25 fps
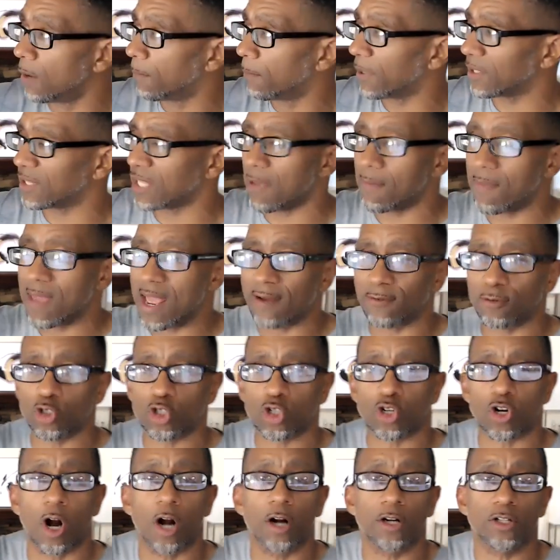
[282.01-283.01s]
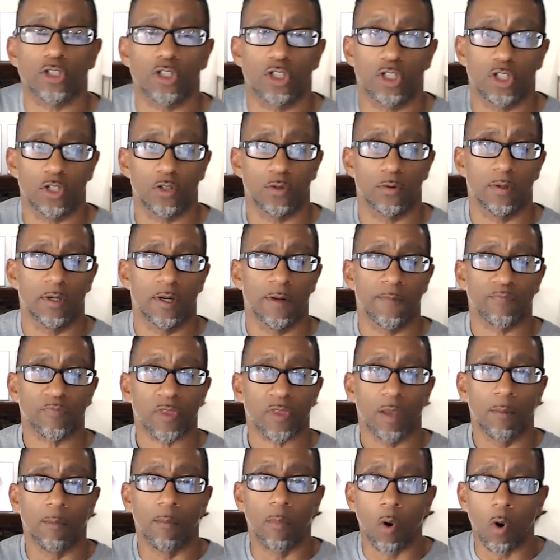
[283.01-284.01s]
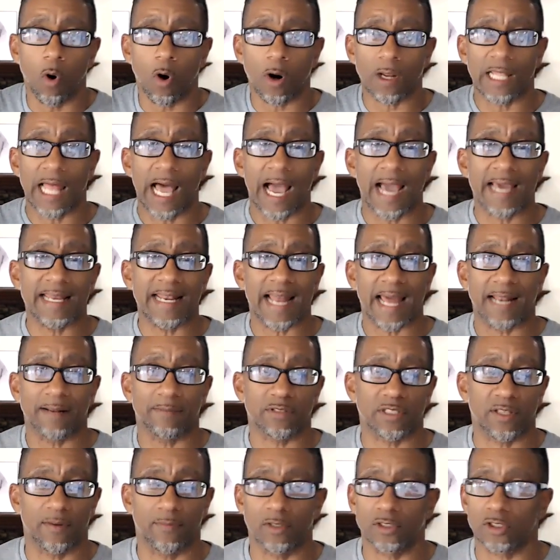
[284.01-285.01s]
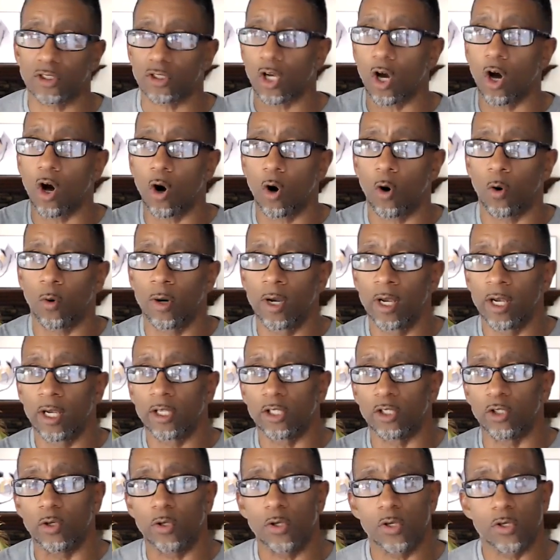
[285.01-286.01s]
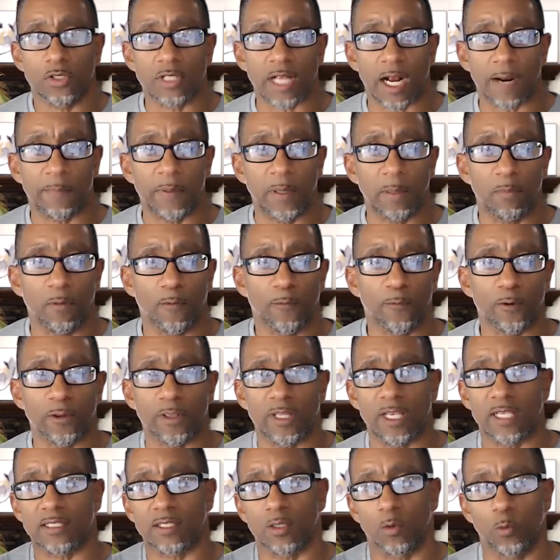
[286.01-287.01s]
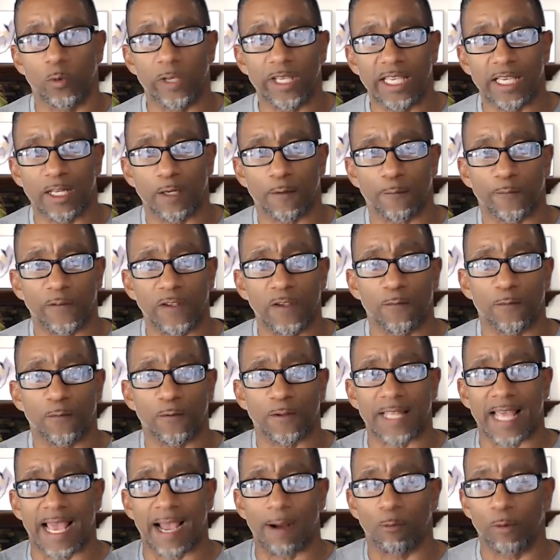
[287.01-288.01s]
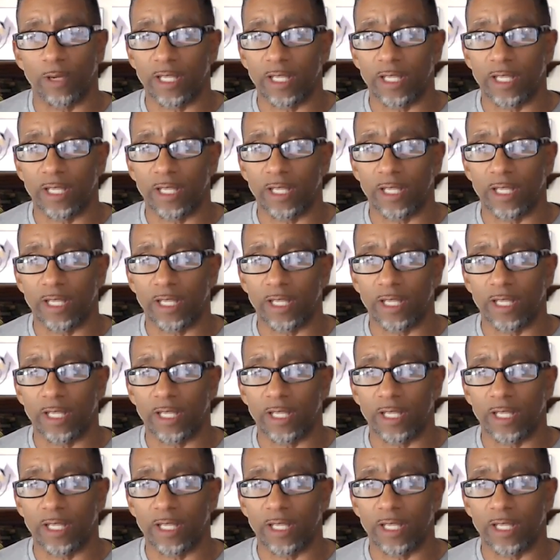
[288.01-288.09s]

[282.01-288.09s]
but they may have charged you more line item stuff because, oh, you used our people for this and we get a fee for that.